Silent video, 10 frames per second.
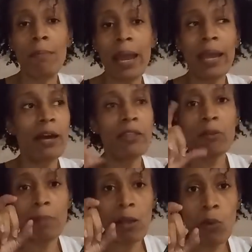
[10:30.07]
my
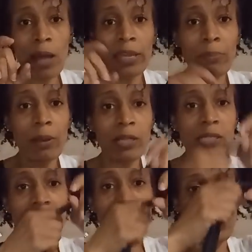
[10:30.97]
wallet
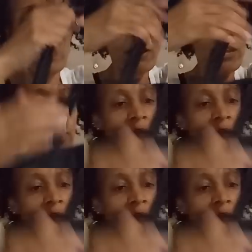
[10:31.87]
purse in here.